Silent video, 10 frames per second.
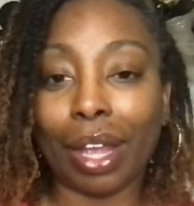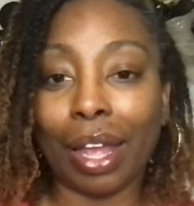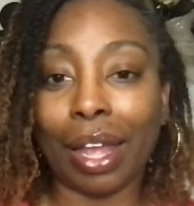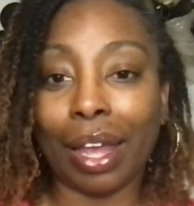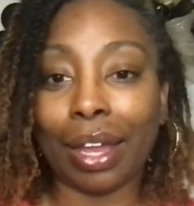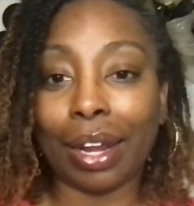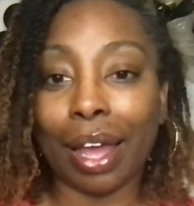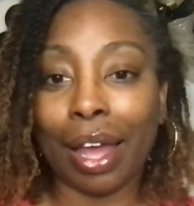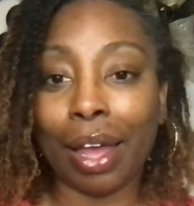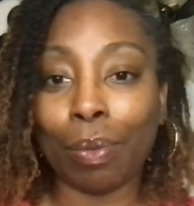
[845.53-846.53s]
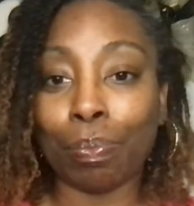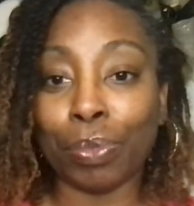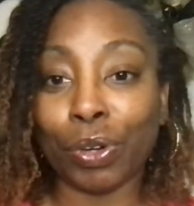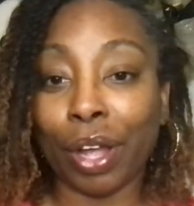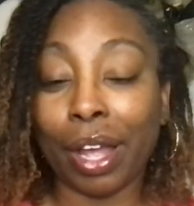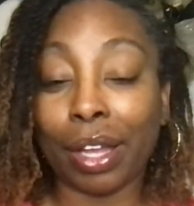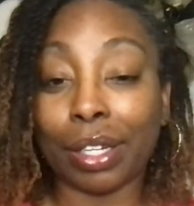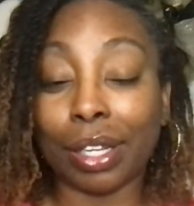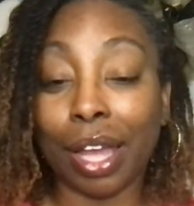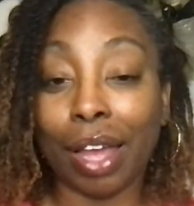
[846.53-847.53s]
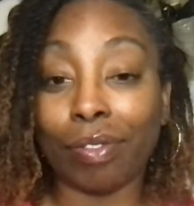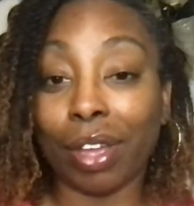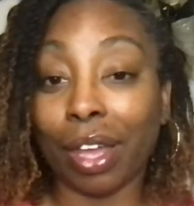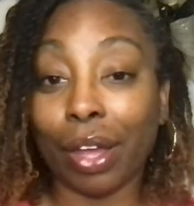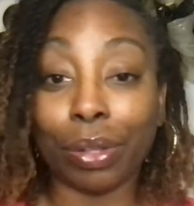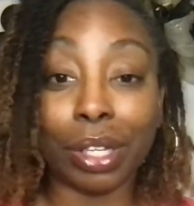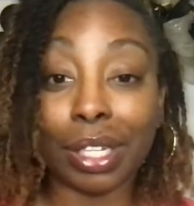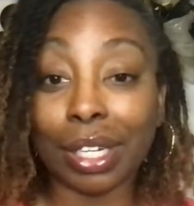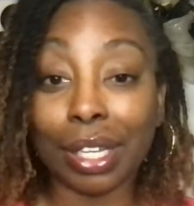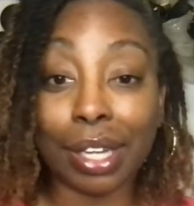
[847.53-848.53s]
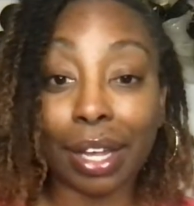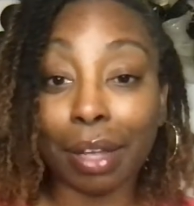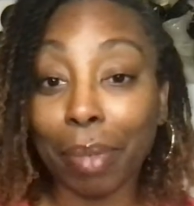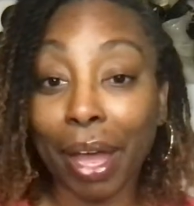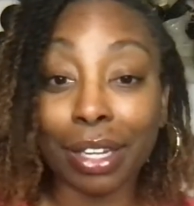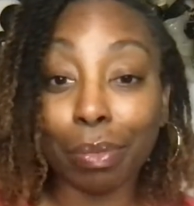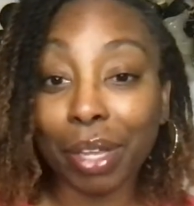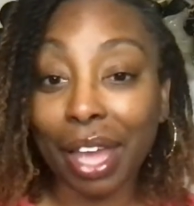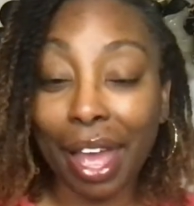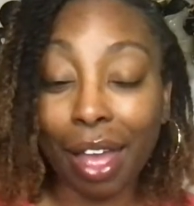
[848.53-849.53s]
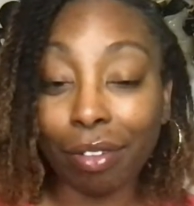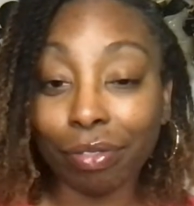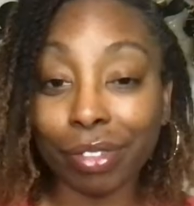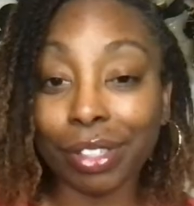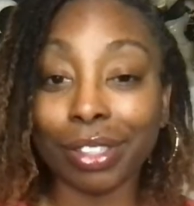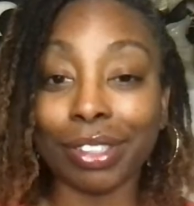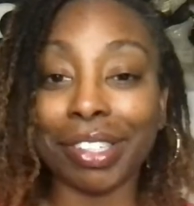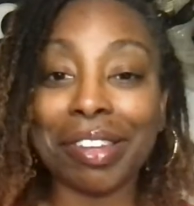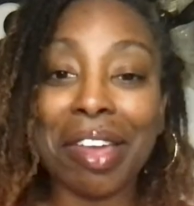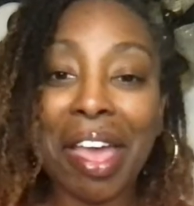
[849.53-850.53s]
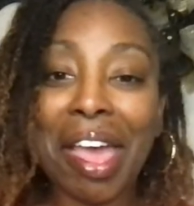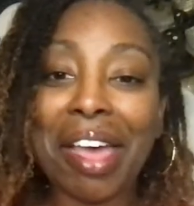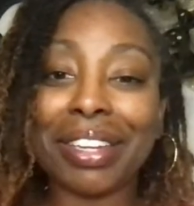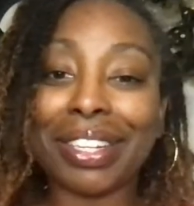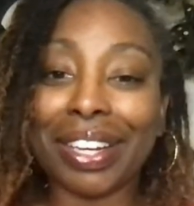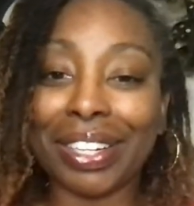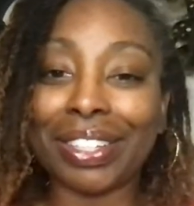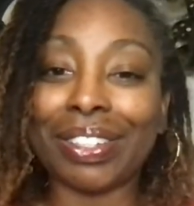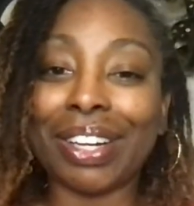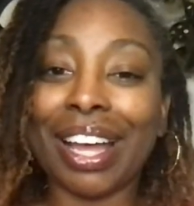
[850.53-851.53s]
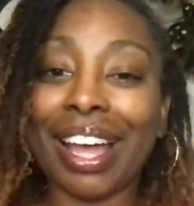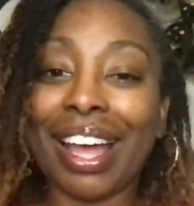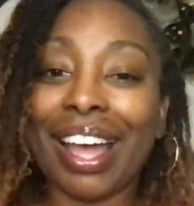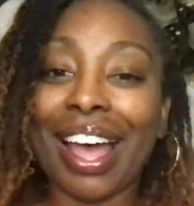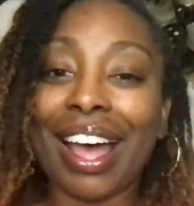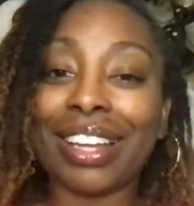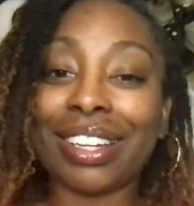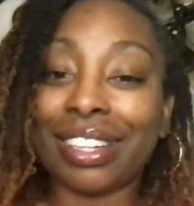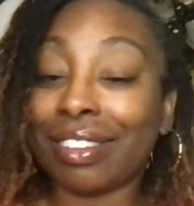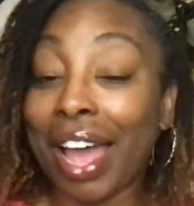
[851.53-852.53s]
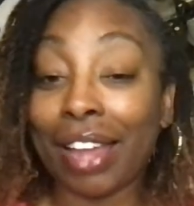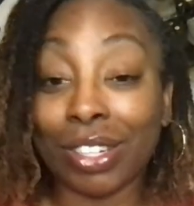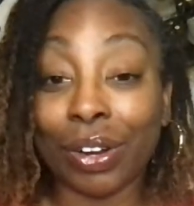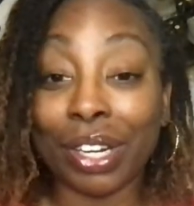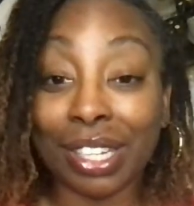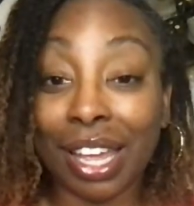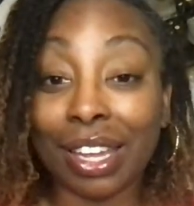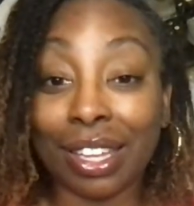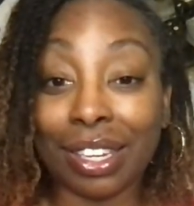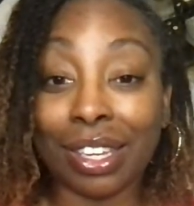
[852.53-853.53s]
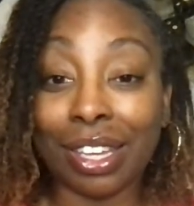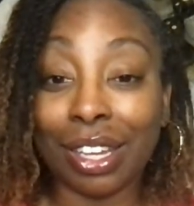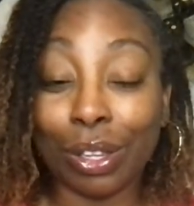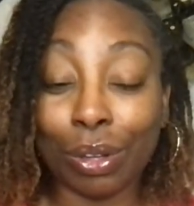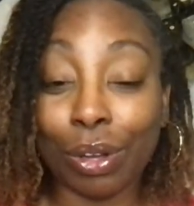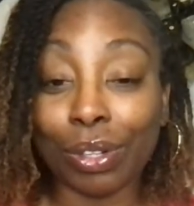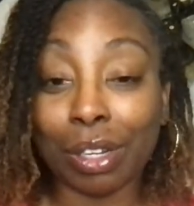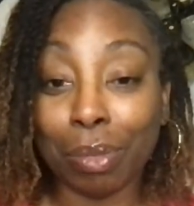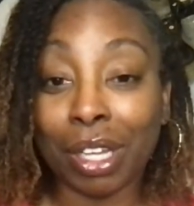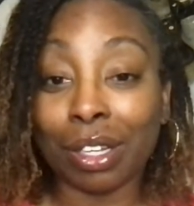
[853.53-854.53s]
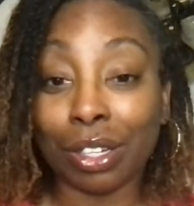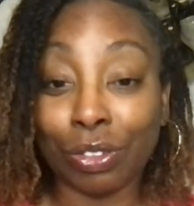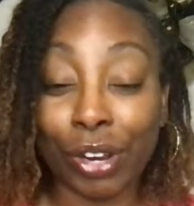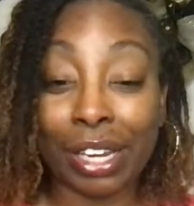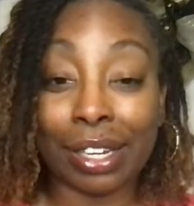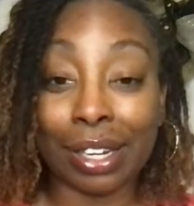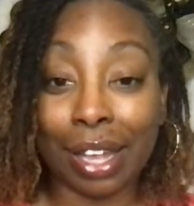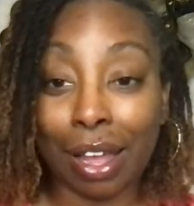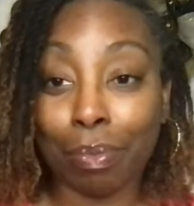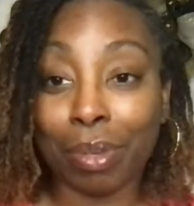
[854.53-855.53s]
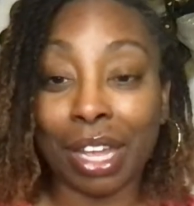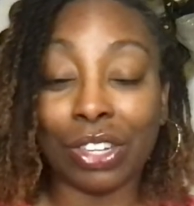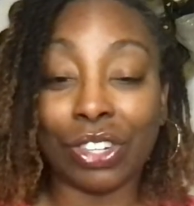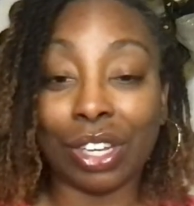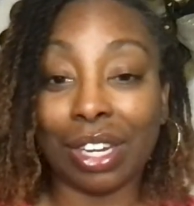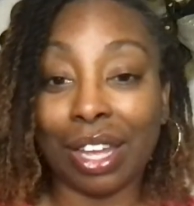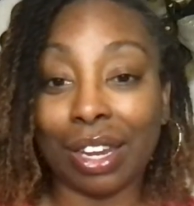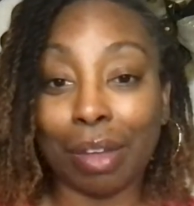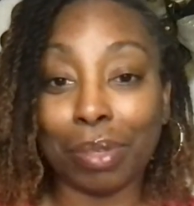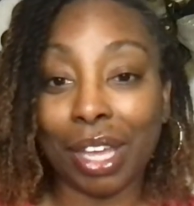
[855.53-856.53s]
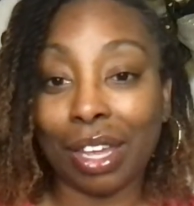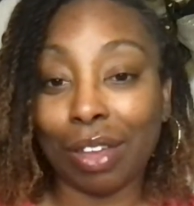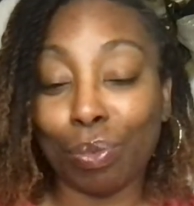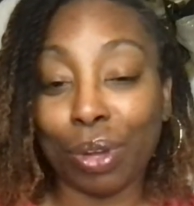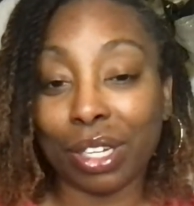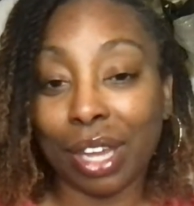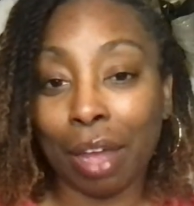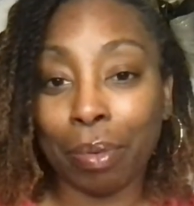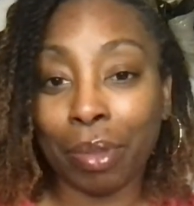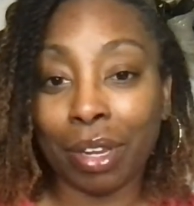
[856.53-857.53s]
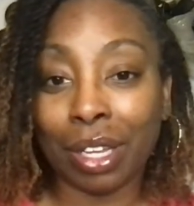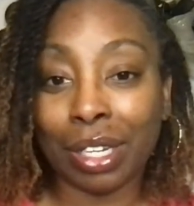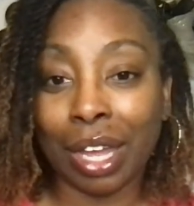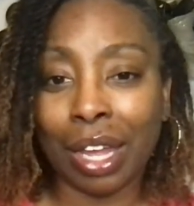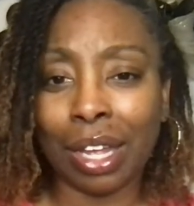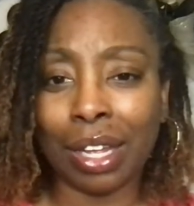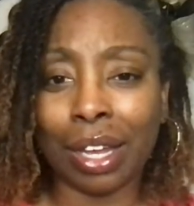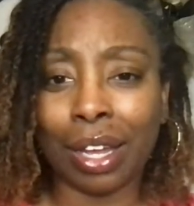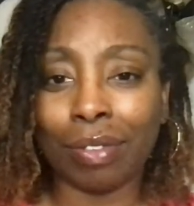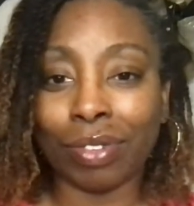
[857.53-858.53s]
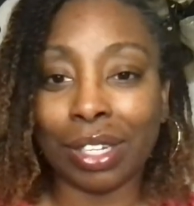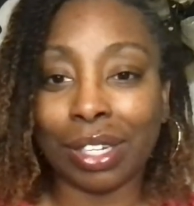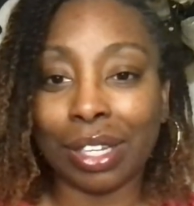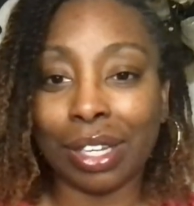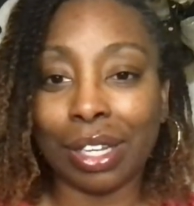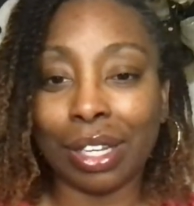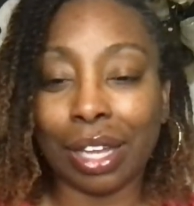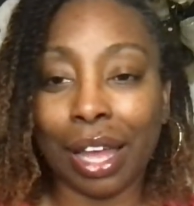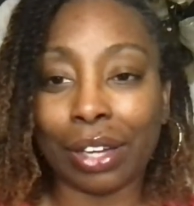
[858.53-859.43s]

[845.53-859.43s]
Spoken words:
and I'm trying to have the healthiest knees I can possibly have. So I started taking the glucosamine chondroitin combination, and I'm taking one tablet a day. It's the